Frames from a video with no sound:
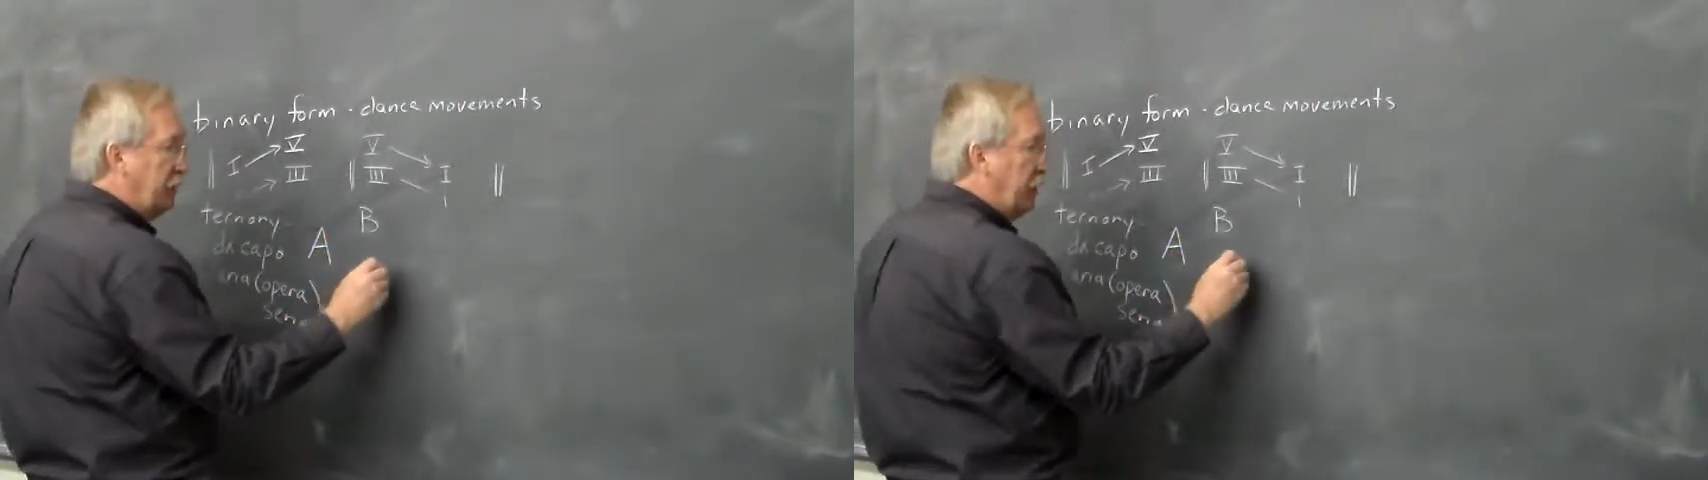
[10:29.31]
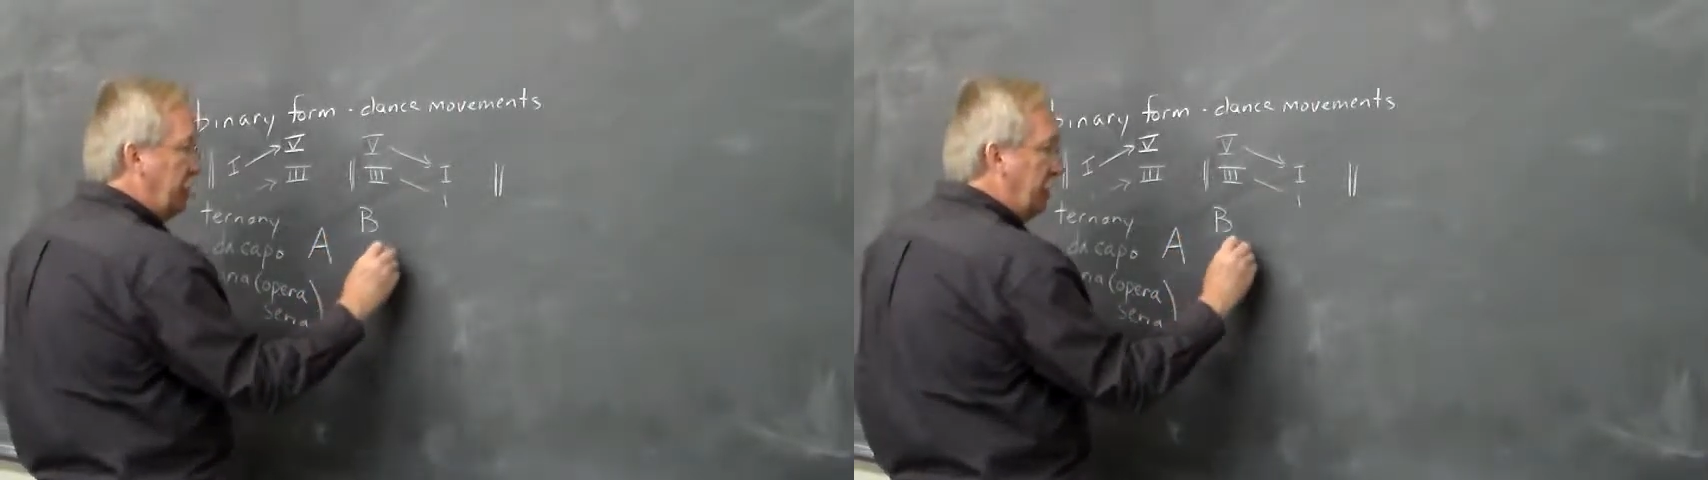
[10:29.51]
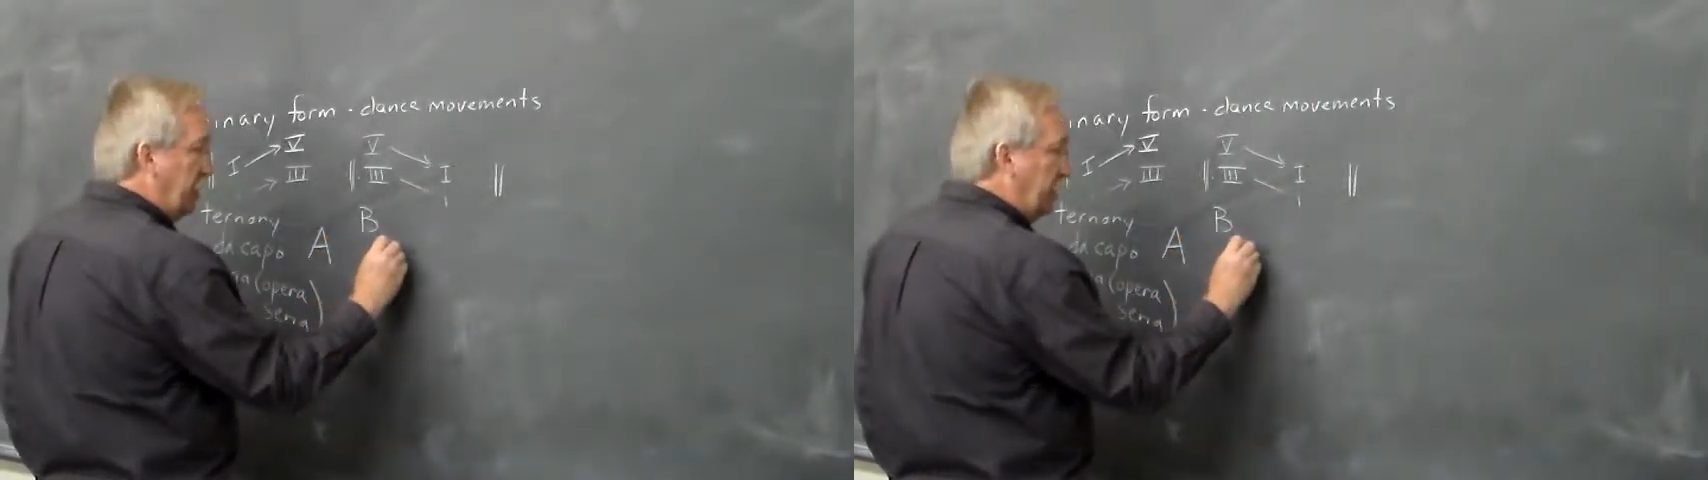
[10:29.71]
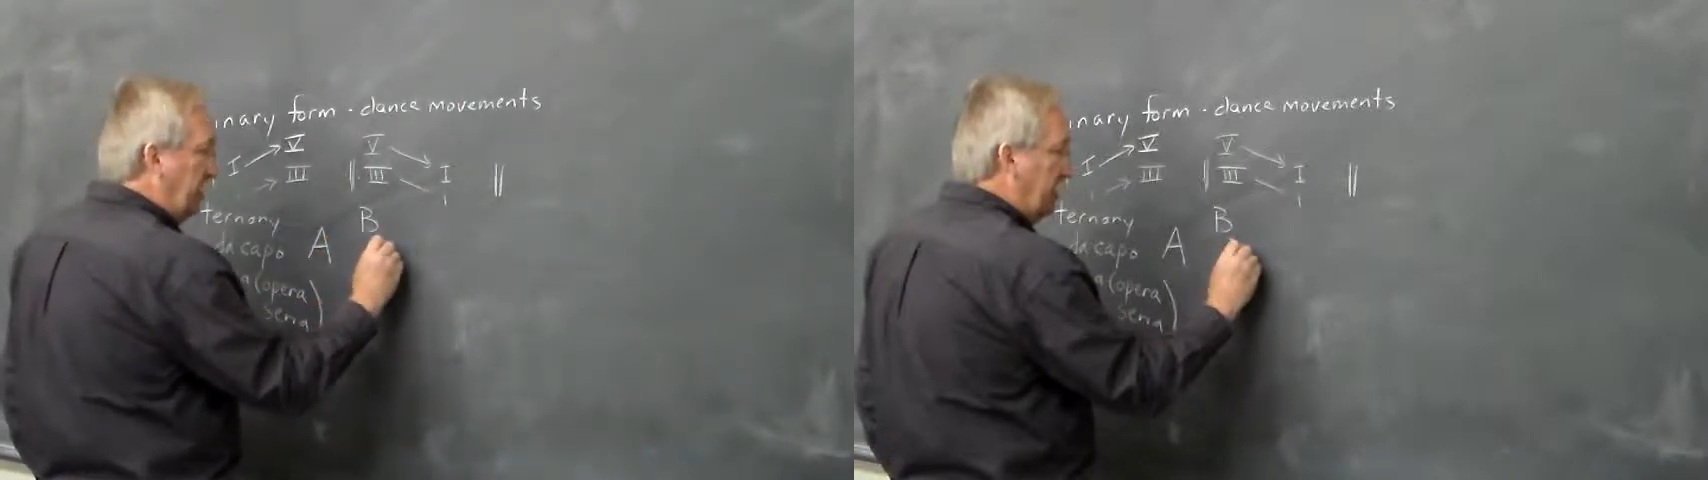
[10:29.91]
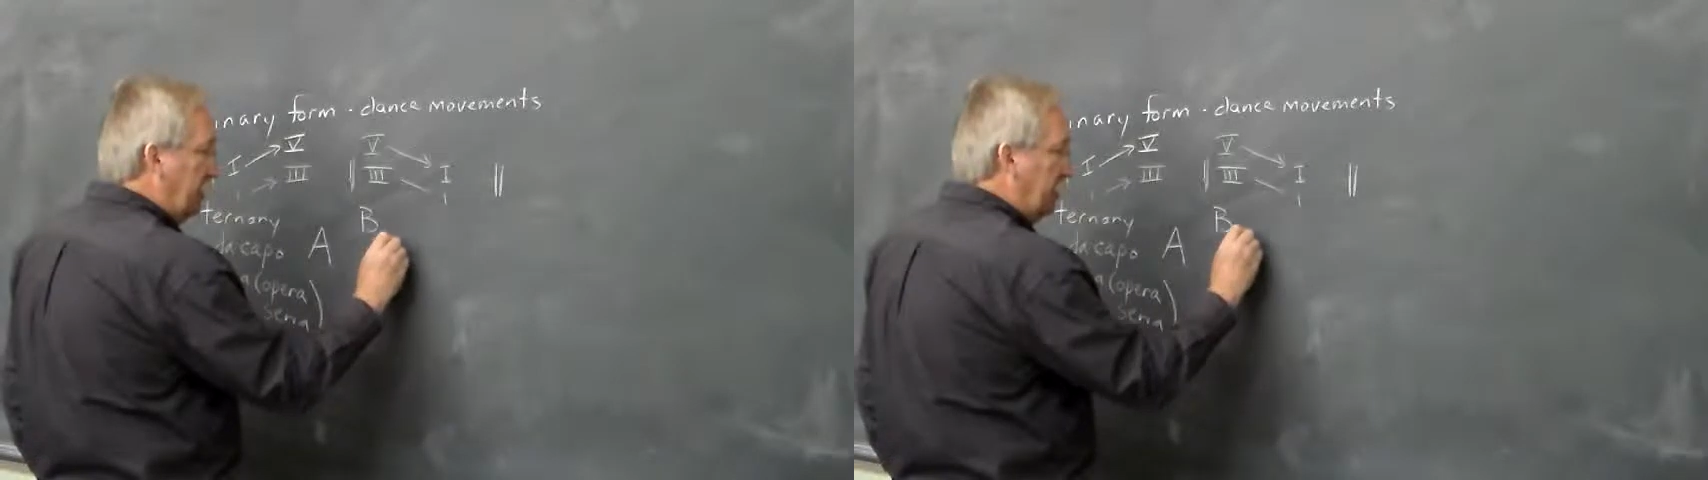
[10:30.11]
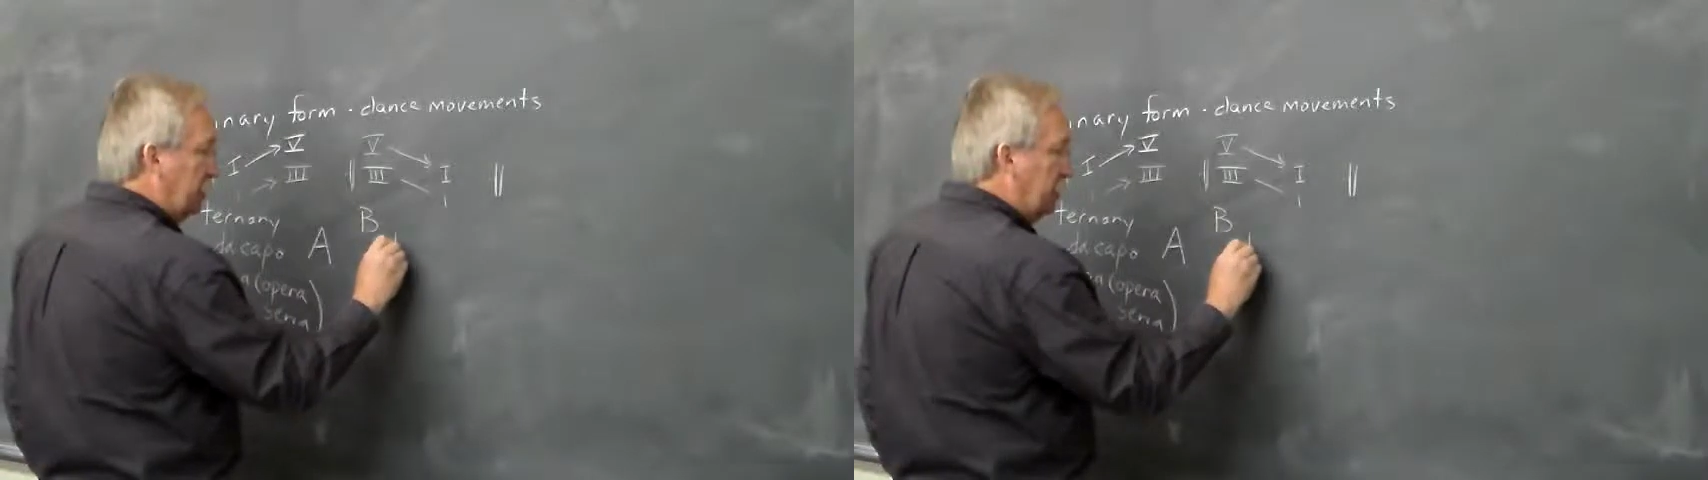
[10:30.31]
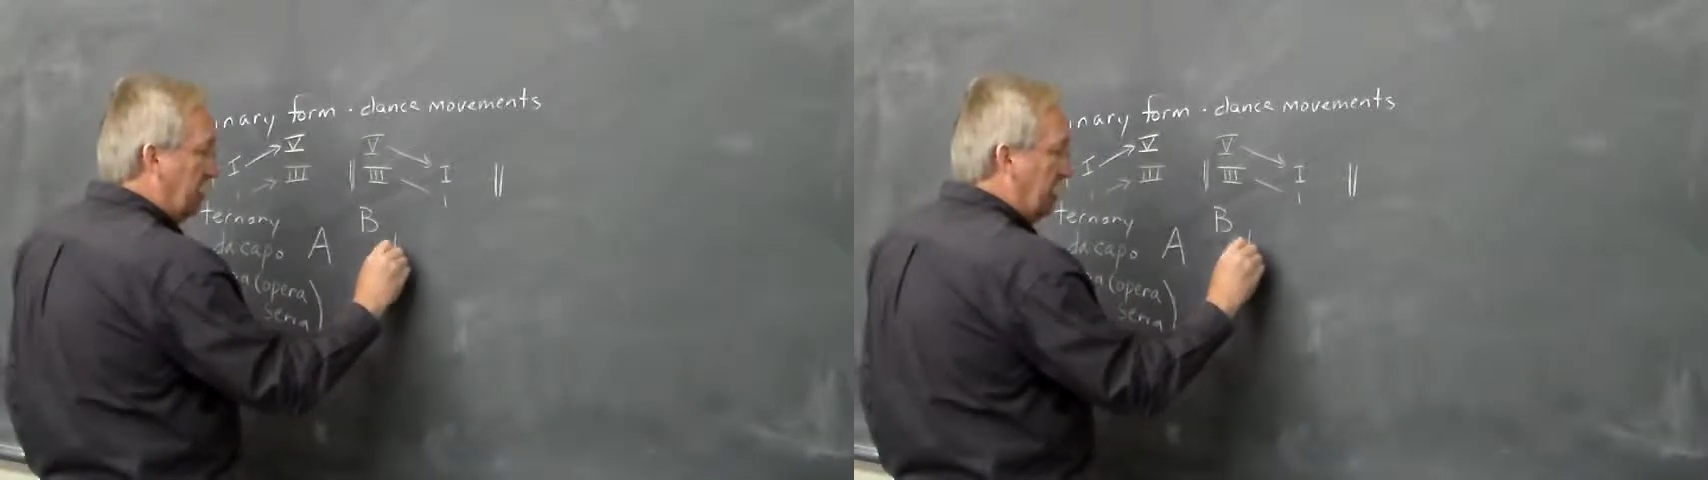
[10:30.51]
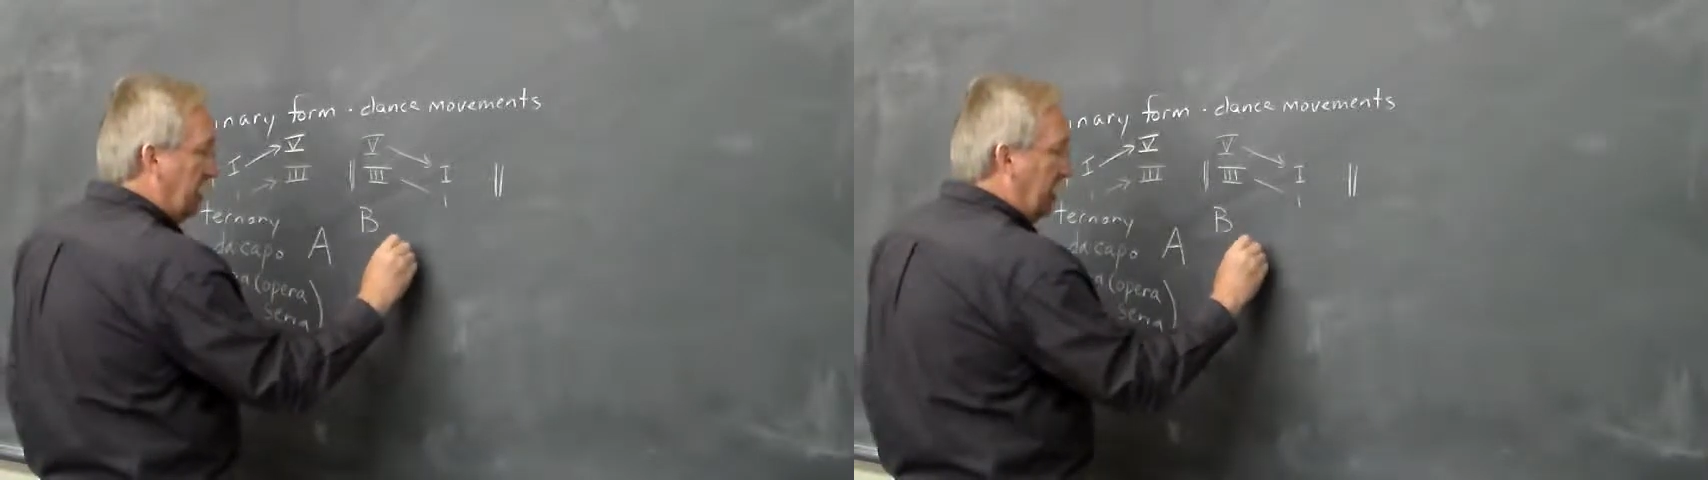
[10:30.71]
and then at the end